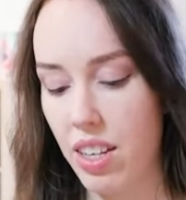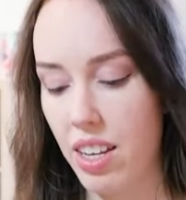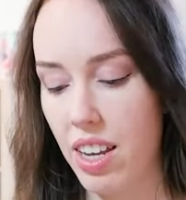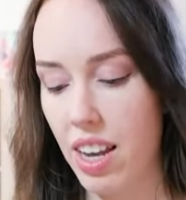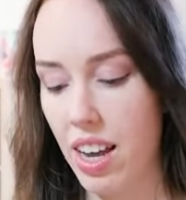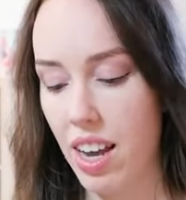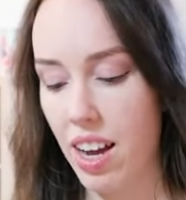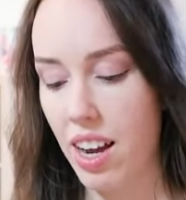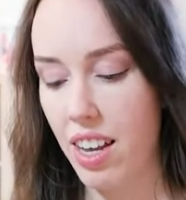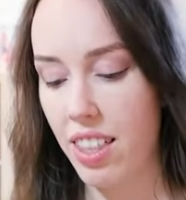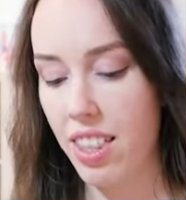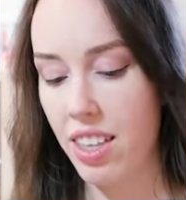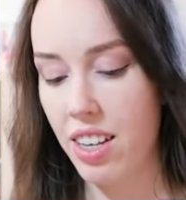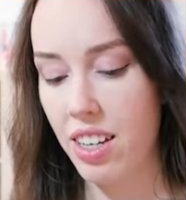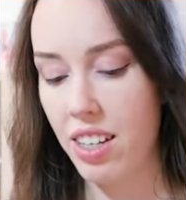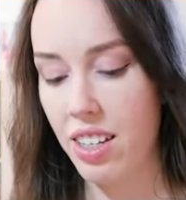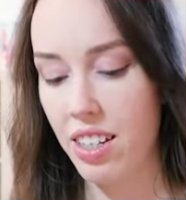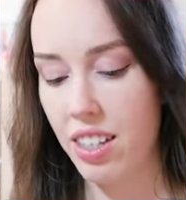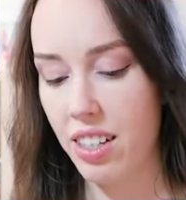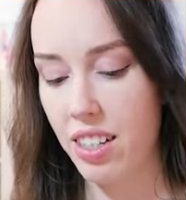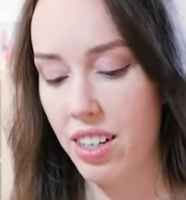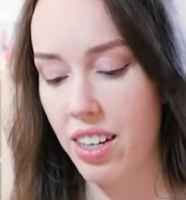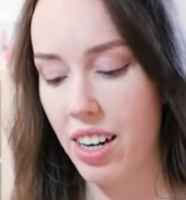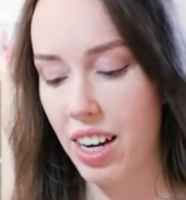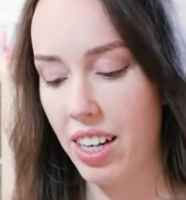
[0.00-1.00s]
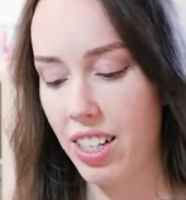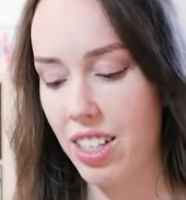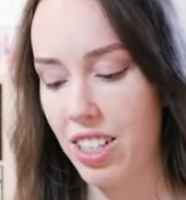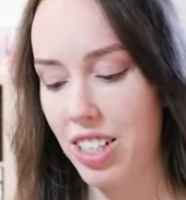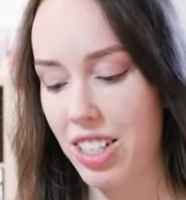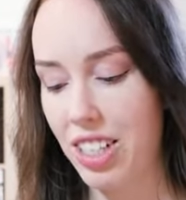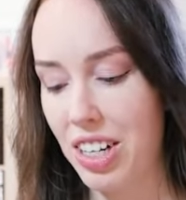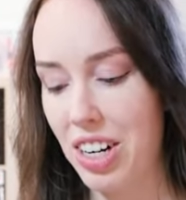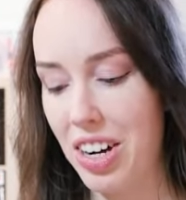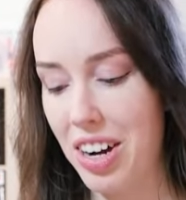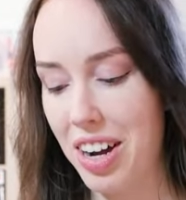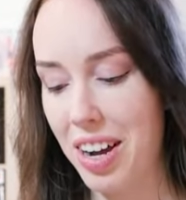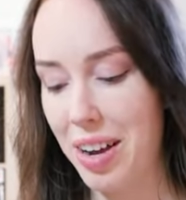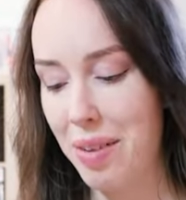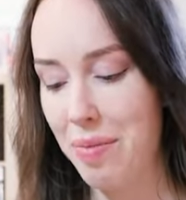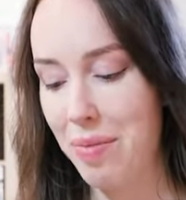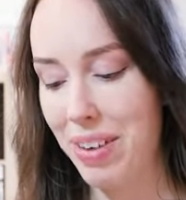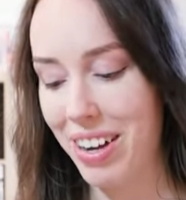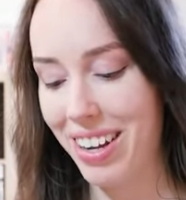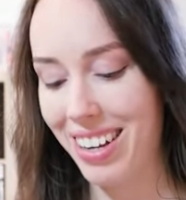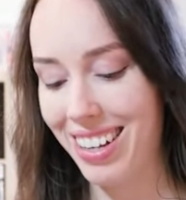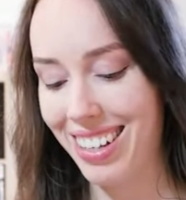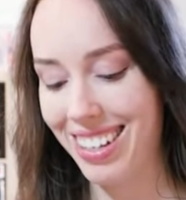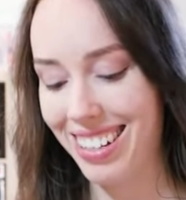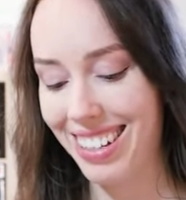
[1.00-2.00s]
yeah, I think next time
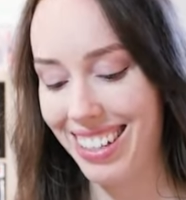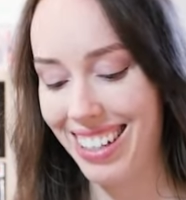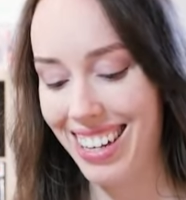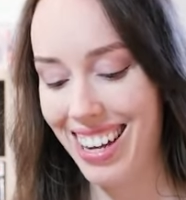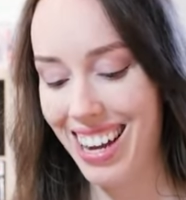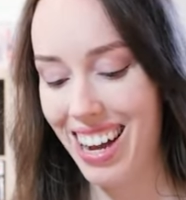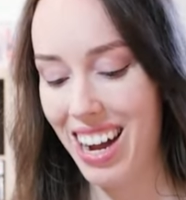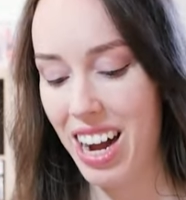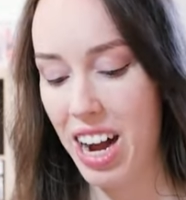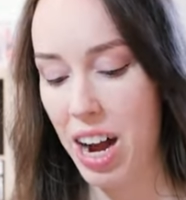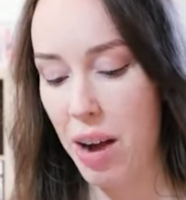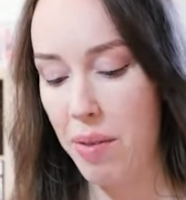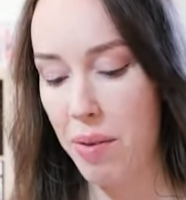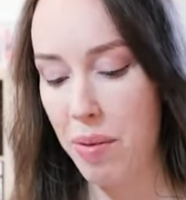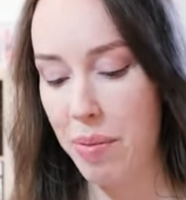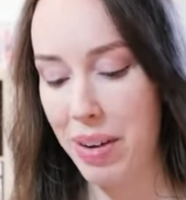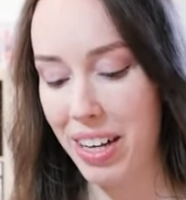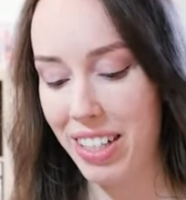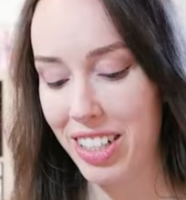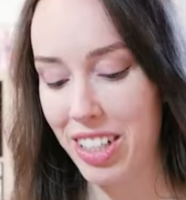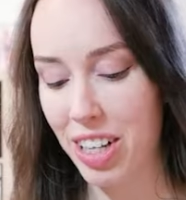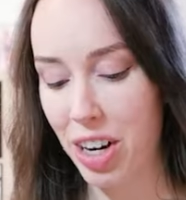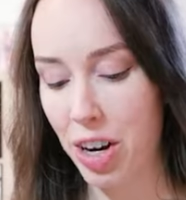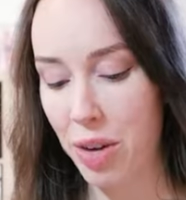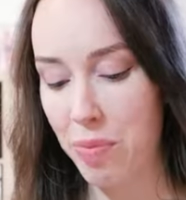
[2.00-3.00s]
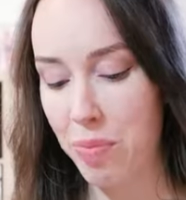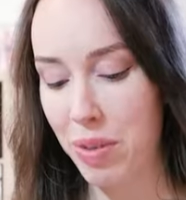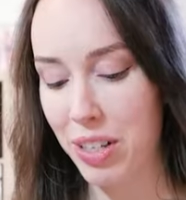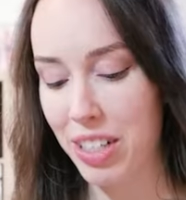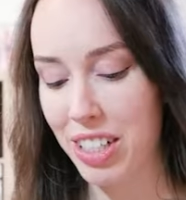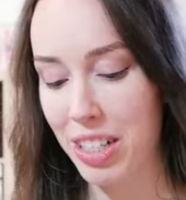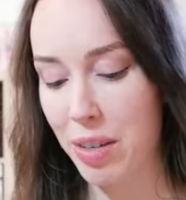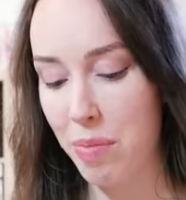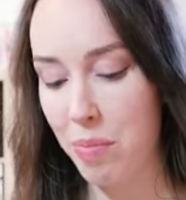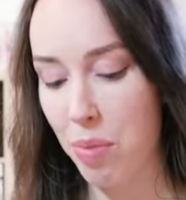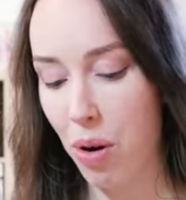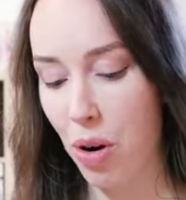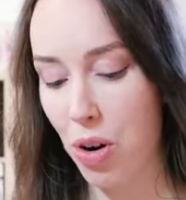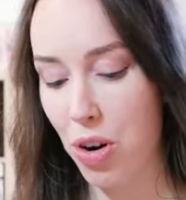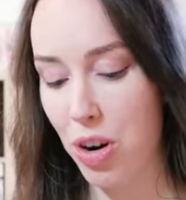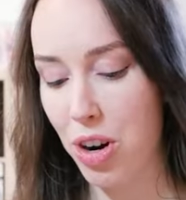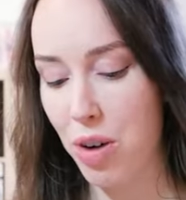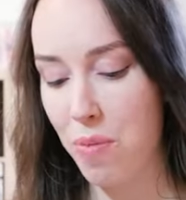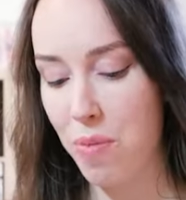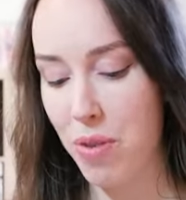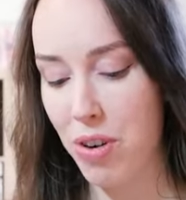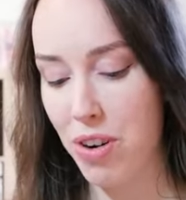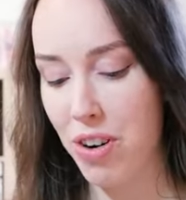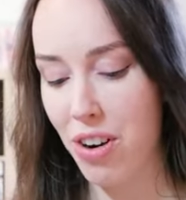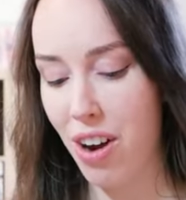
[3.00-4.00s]
I'm about to open some
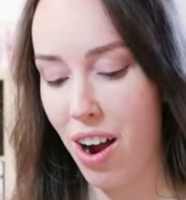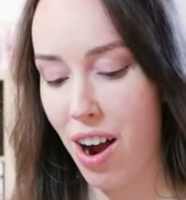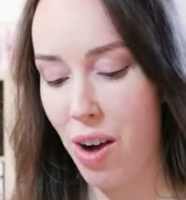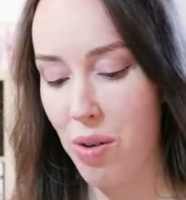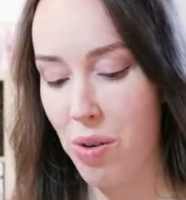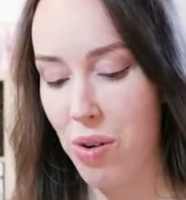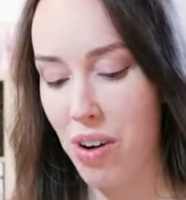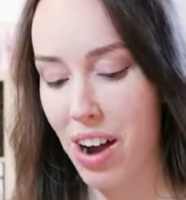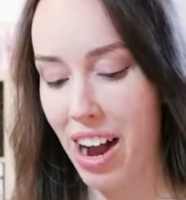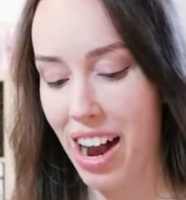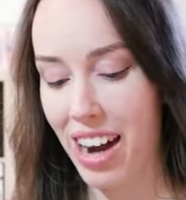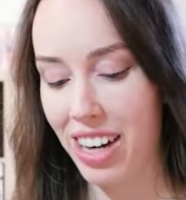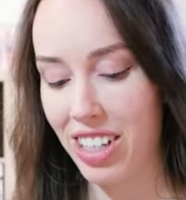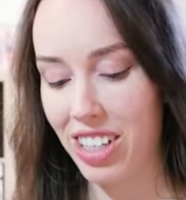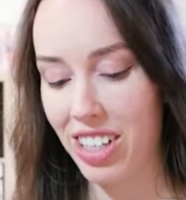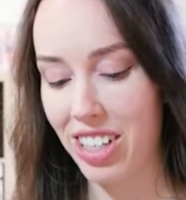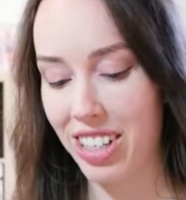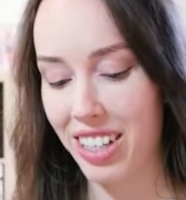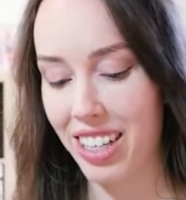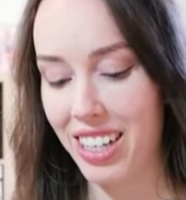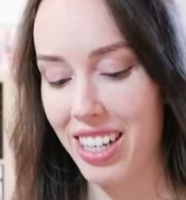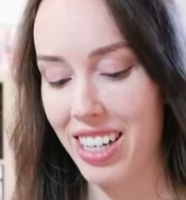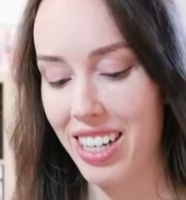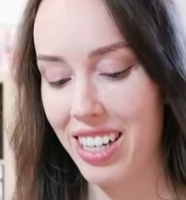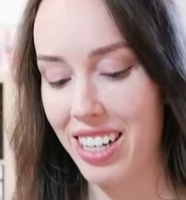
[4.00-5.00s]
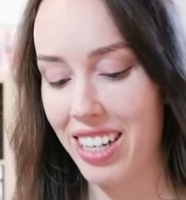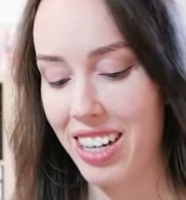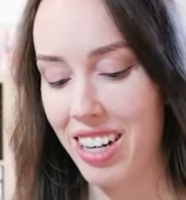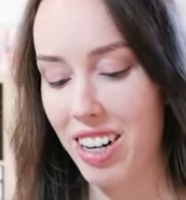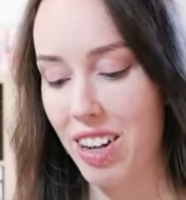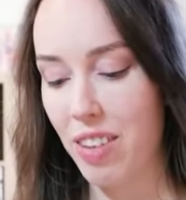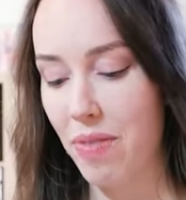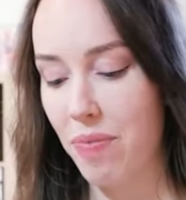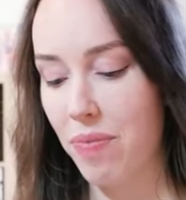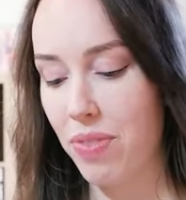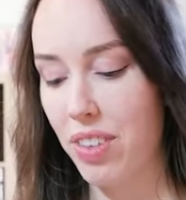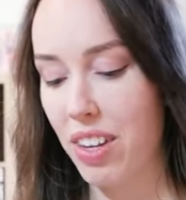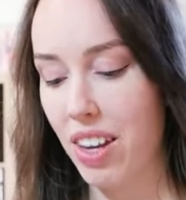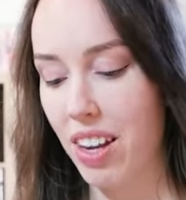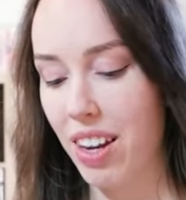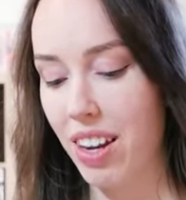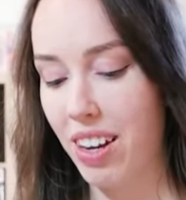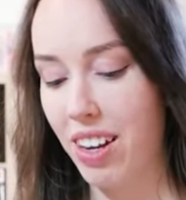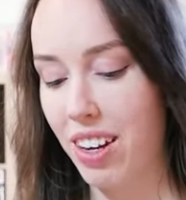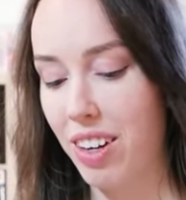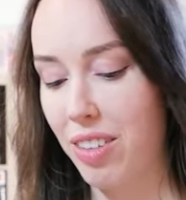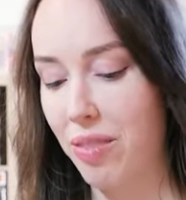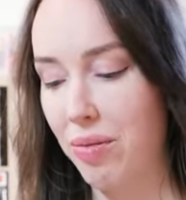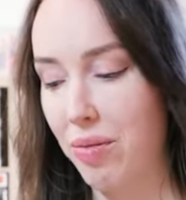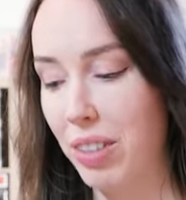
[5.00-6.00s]
Pokemon, I will actually
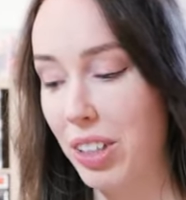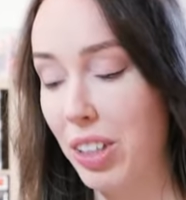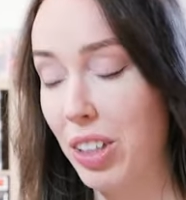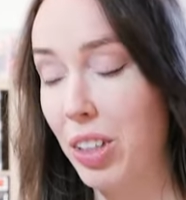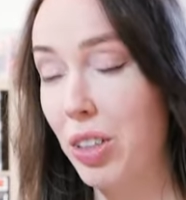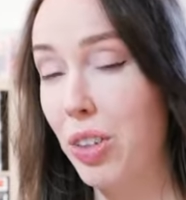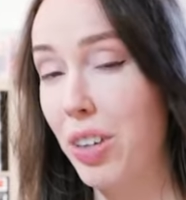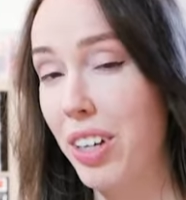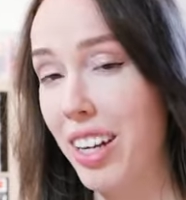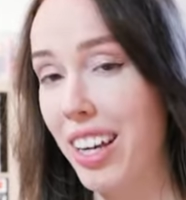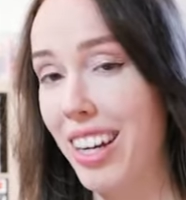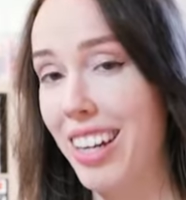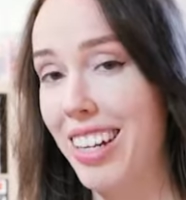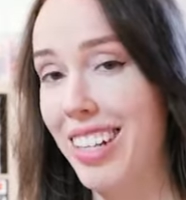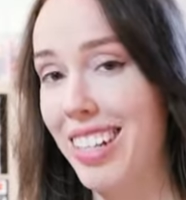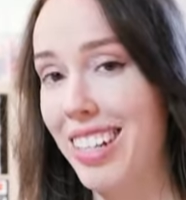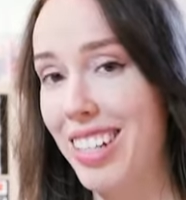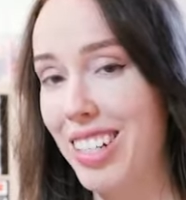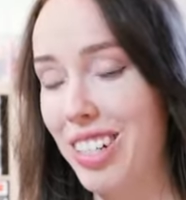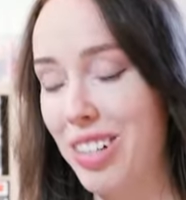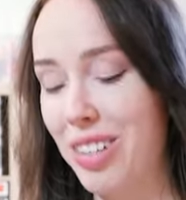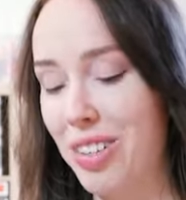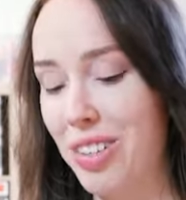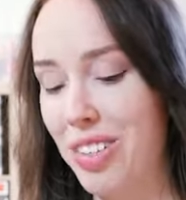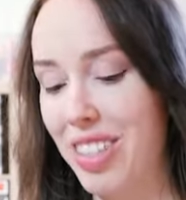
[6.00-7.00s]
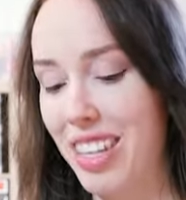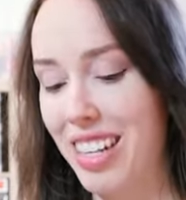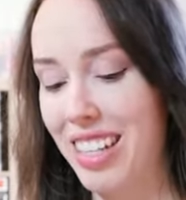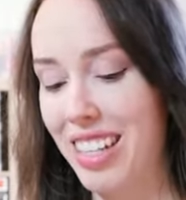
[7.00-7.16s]
um, look into the